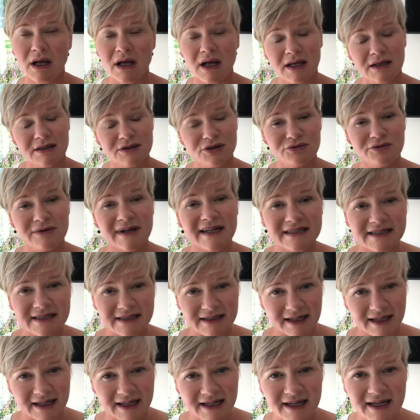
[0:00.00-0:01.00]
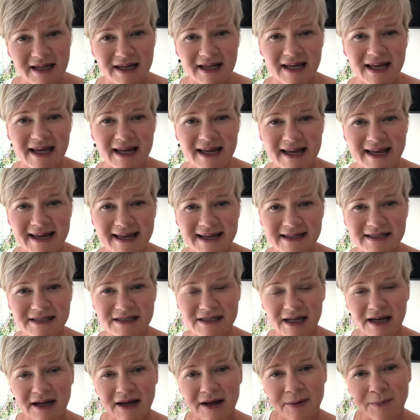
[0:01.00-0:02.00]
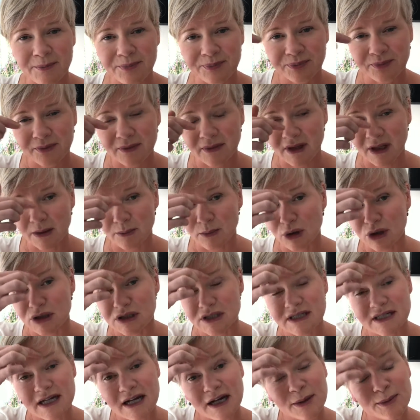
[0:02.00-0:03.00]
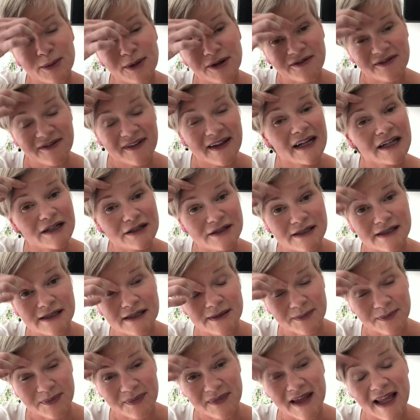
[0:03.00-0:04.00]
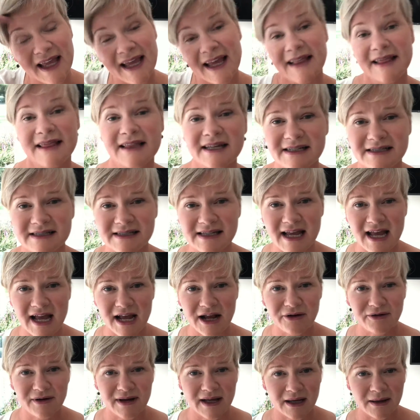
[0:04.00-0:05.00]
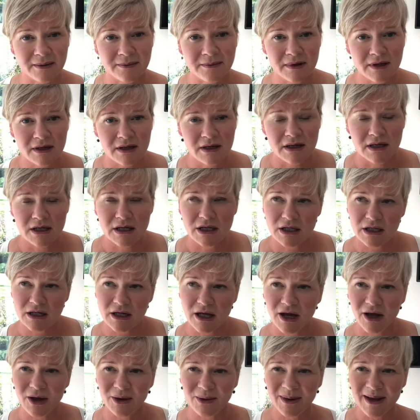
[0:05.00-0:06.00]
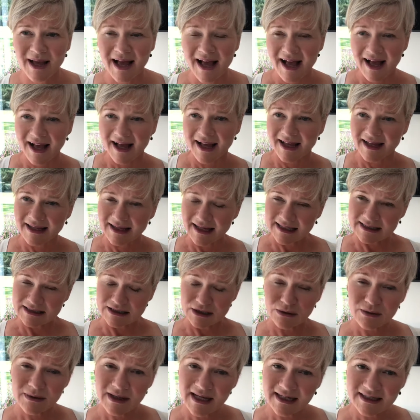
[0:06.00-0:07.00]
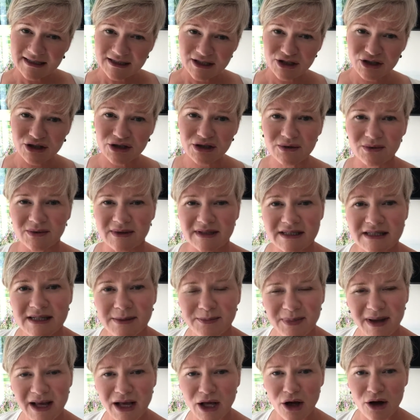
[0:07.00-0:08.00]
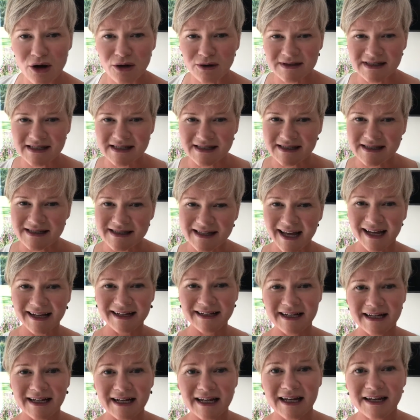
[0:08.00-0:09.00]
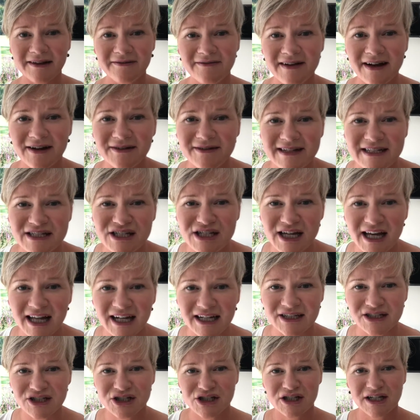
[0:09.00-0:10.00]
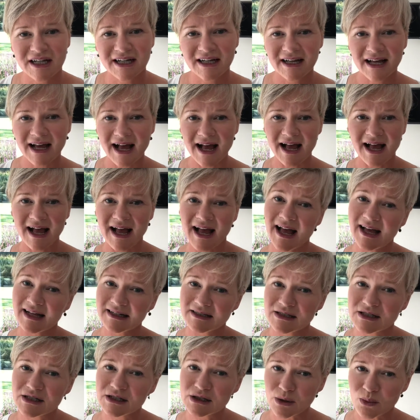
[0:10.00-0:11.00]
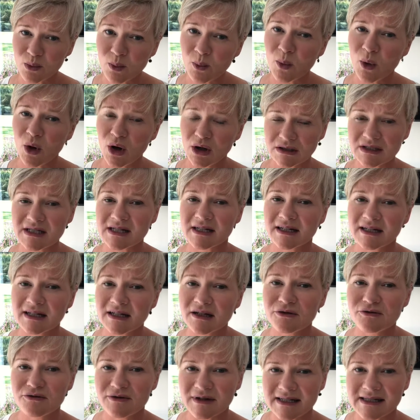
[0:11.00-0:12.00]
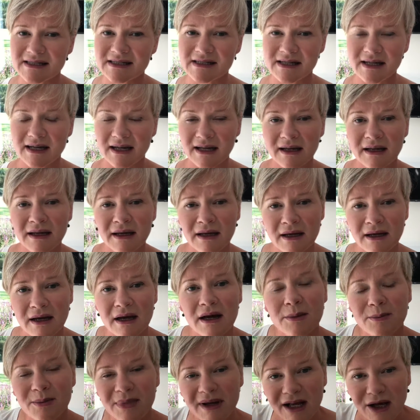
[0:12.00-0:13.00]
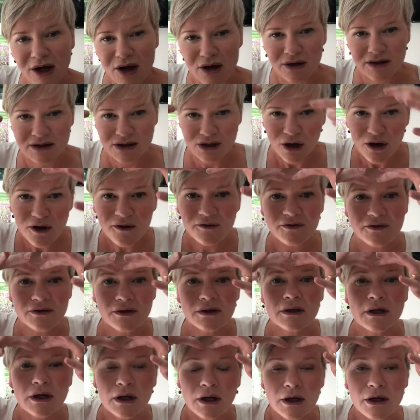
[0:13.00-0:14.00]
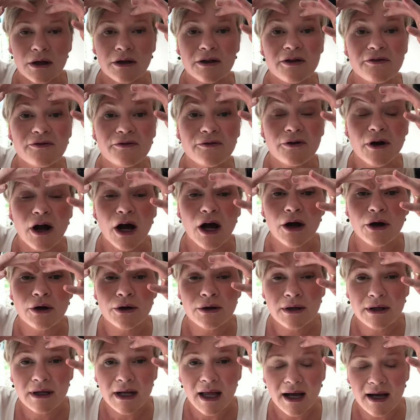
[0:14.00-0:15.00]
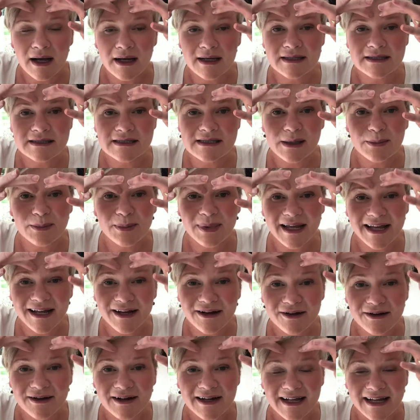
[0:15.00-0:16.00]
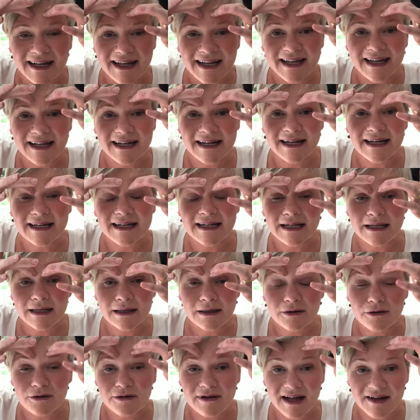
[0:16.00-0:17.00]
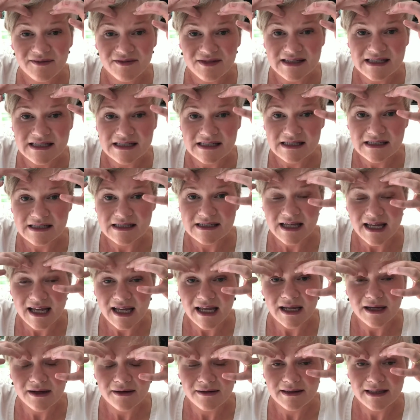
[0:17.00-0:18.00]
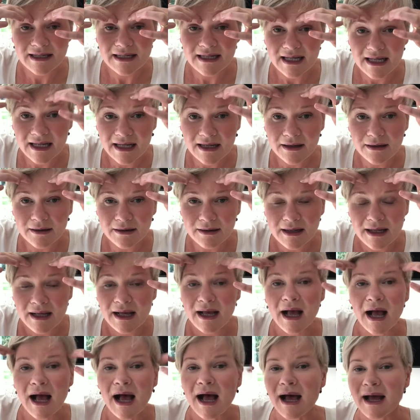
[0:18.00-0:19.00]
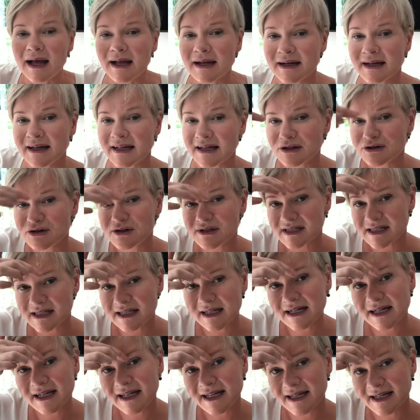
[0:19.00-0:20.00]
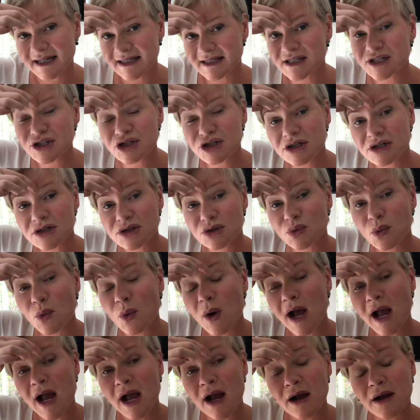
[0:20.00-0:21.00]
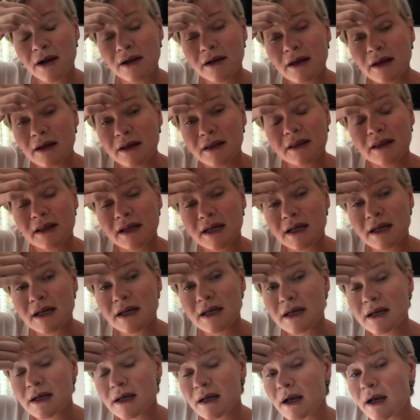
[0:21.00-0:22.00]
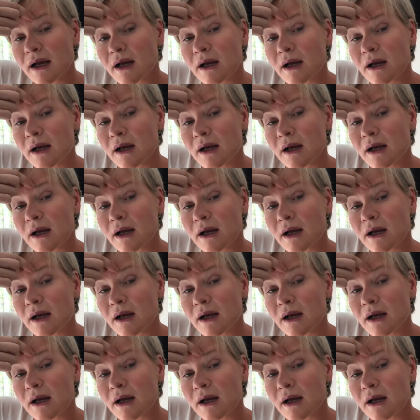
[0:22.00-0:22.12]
as readily, is put dermal fillers in this area. Now, I don't like to do it because it's technically very challenging and somewhat a little risky, because often the frown lines appear in little crevices here and here, and interestingly it's just where the